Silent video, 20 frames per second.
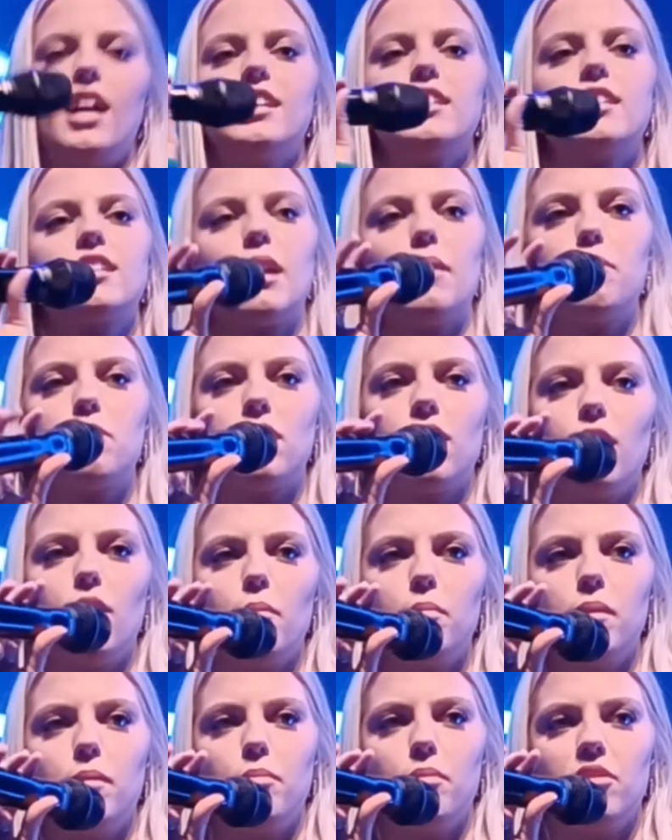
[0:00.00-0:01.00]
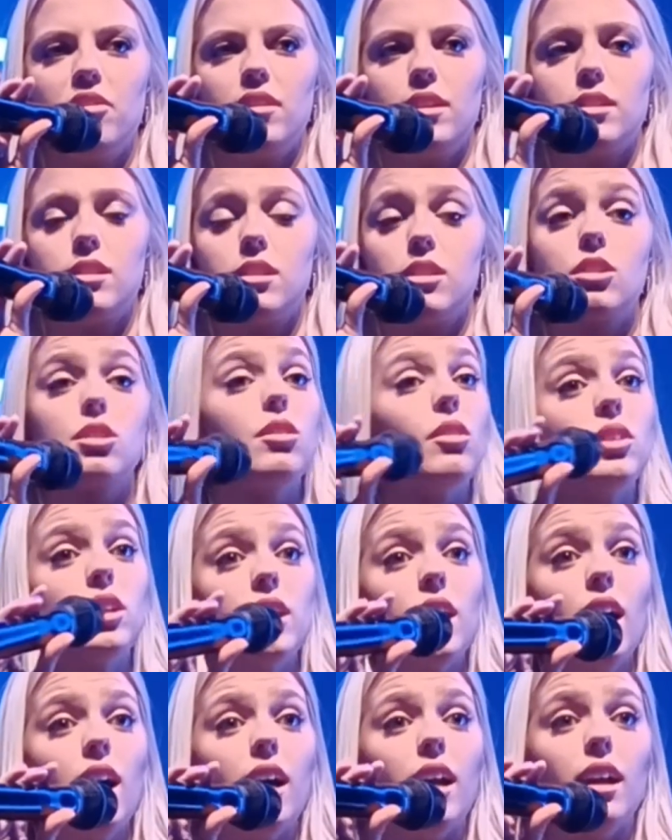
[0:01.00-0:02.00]
I skipped therapy for this. So
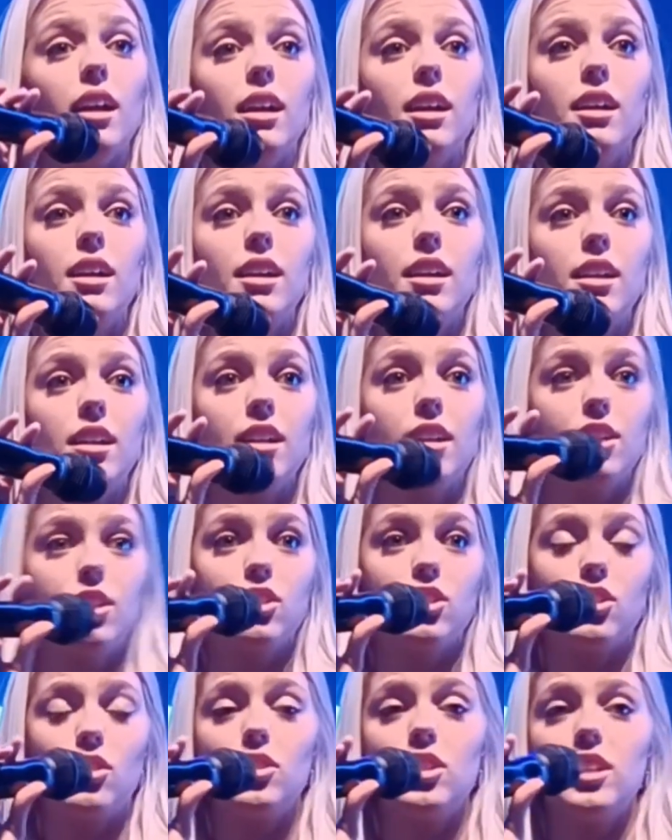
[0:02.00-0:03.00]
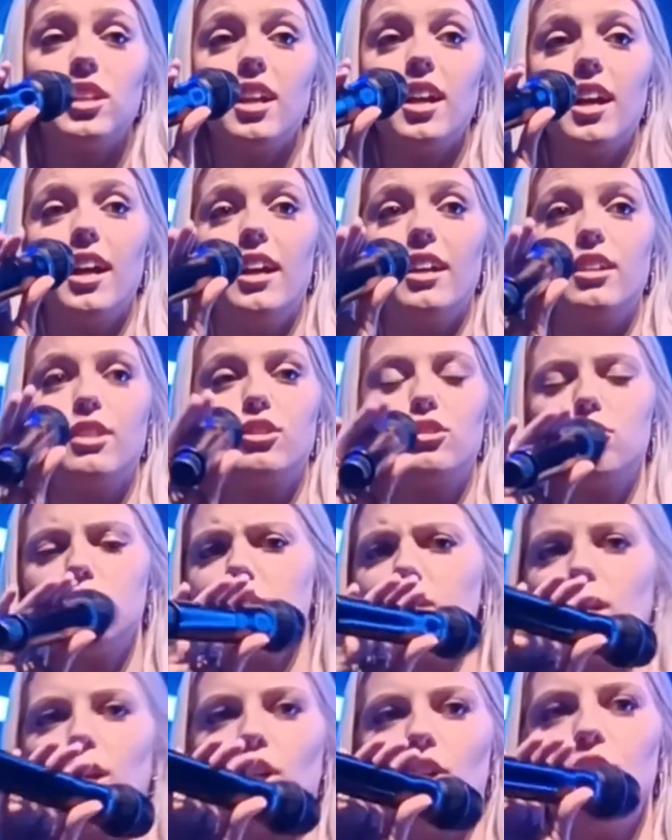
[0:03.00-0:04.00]
did I. So did I. She
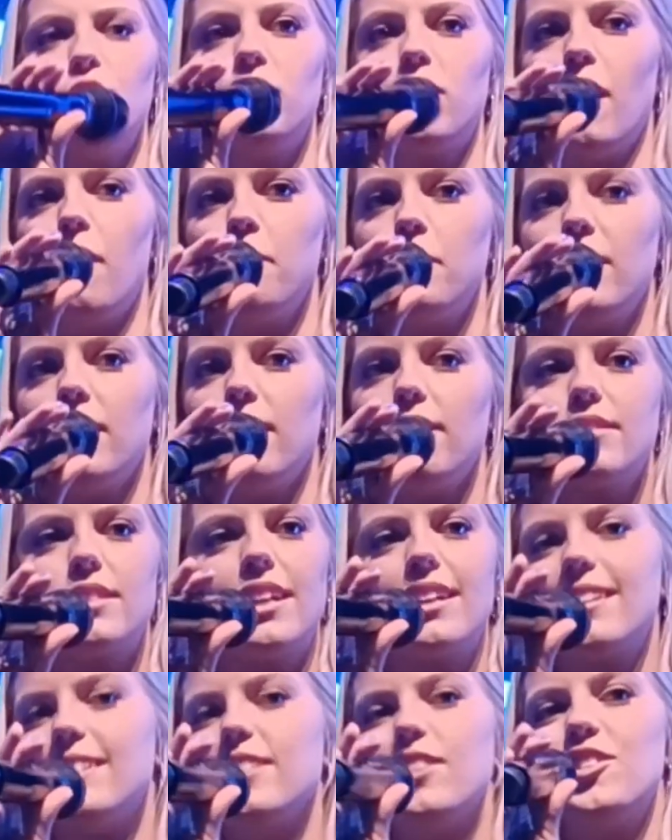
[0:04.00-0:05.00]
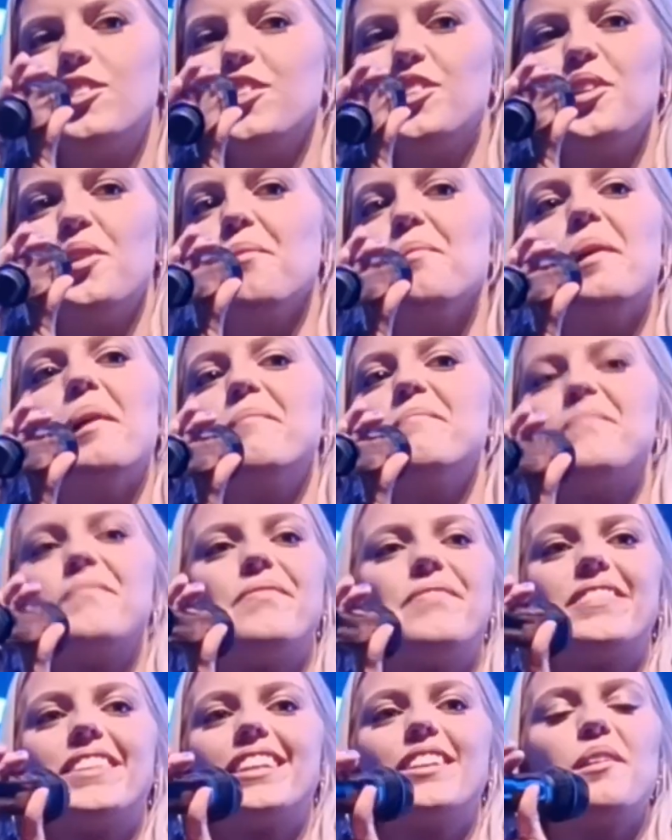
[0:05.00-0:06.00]
was like, are you coming? I was like, no, ma'am. I
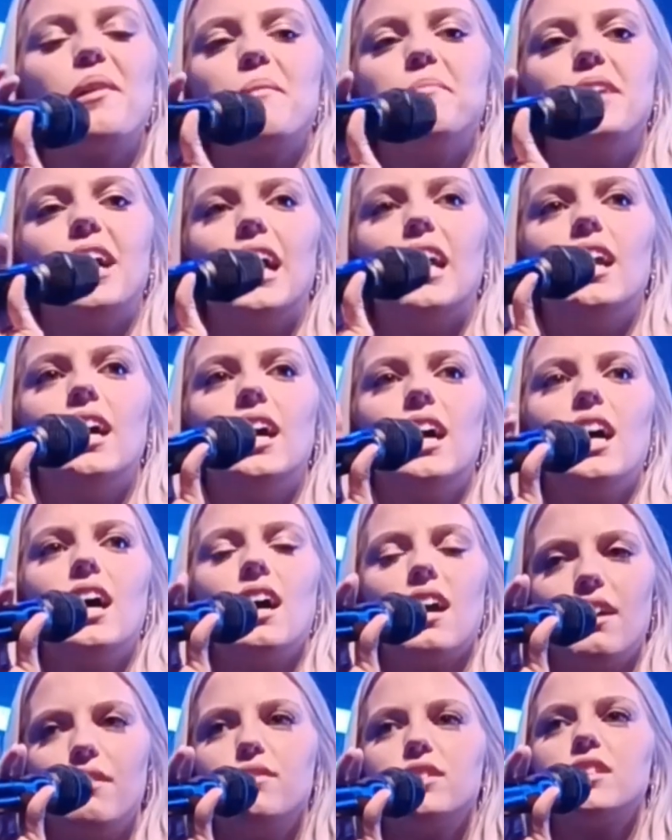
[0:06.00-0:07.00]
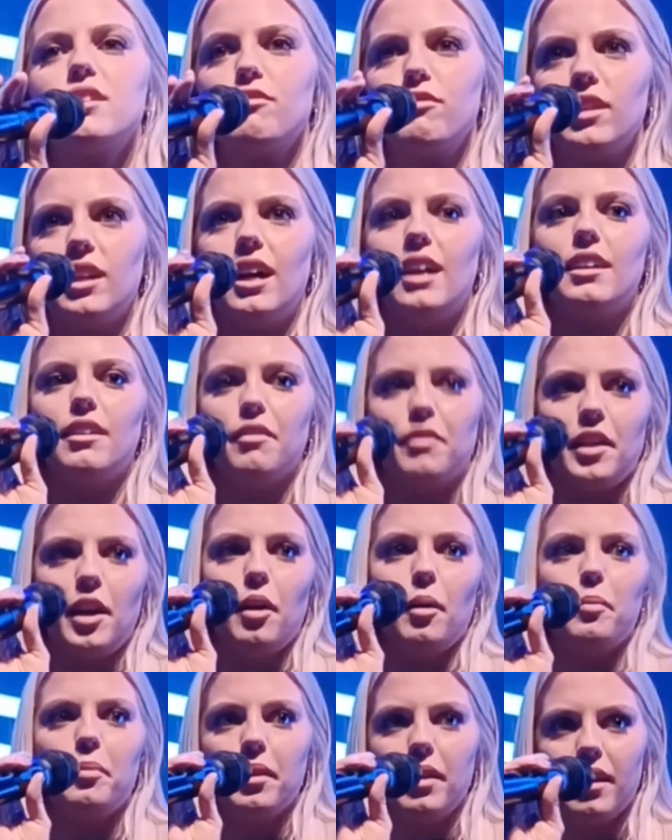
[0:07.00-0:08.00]
have a different type of
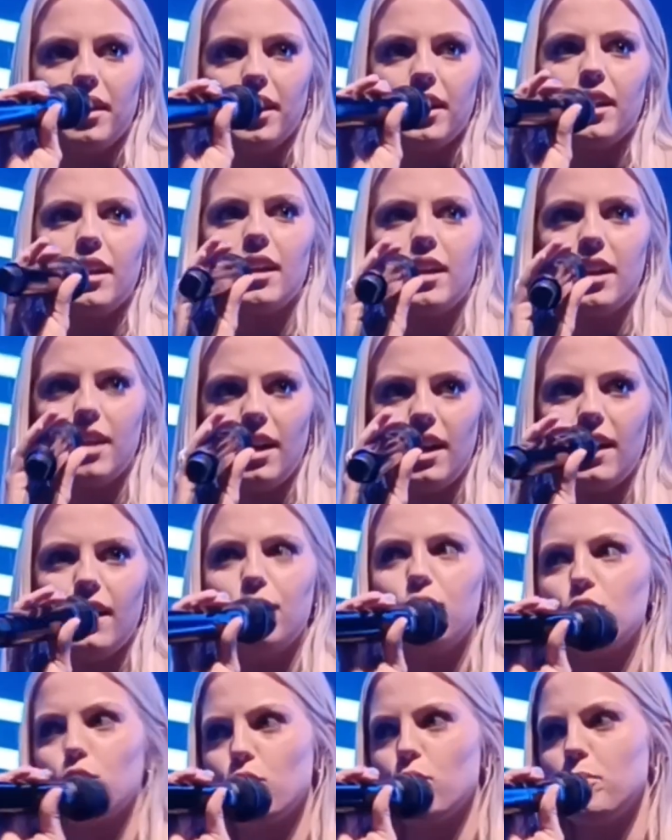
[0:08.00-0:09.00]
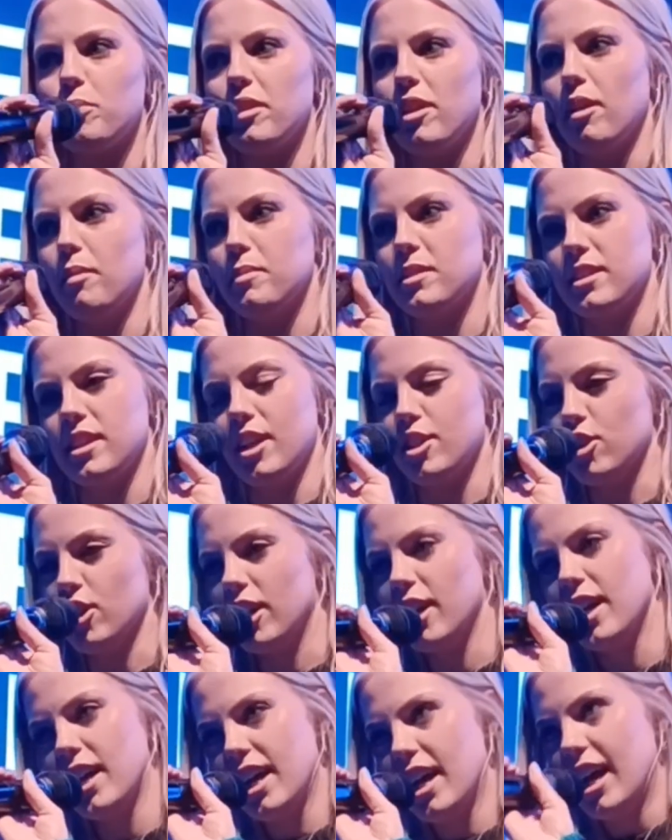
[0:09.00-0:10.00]
therapy. I have a group therapy
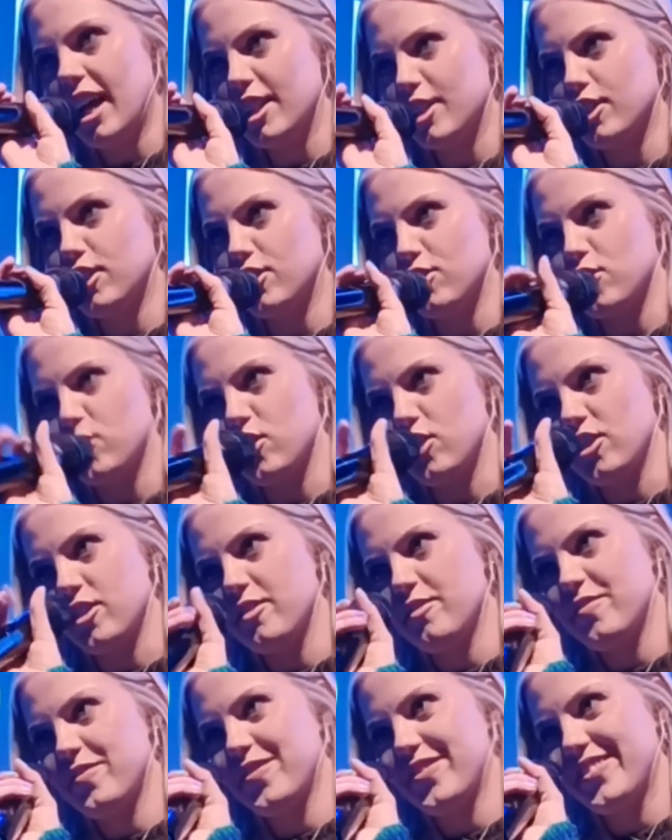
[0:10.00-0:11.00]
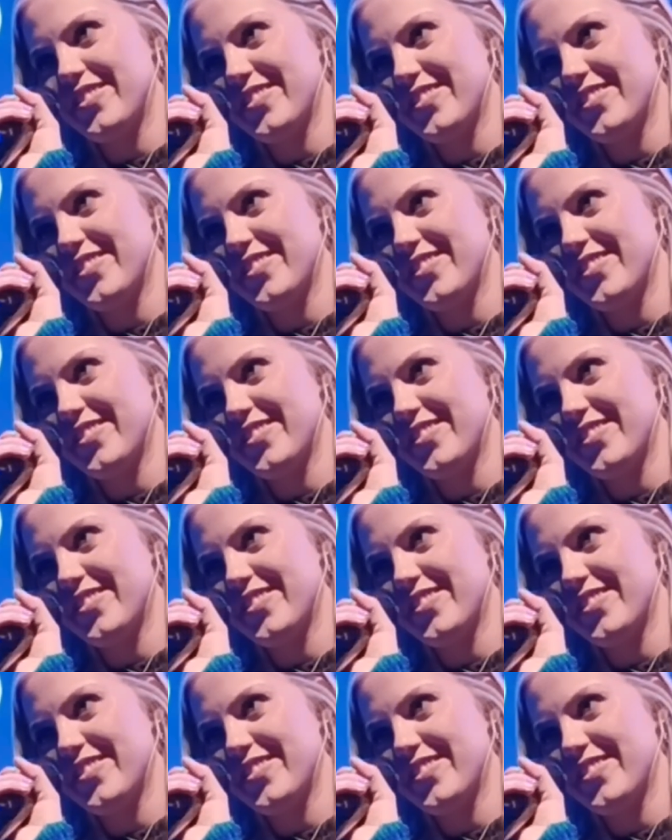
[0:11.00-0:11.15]
session. I like your shirt.